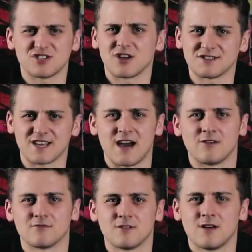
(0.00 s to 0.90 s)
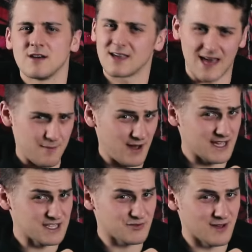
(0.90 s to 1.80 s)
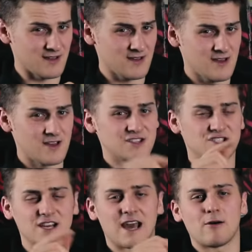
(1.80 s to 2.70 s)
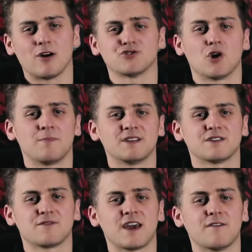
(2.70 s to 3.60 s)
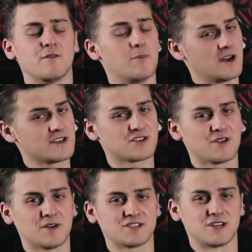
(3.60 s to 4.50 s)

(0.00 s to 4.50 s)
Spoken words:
Just starting out, getting back into it? Check out our top bits of kit for bikers on a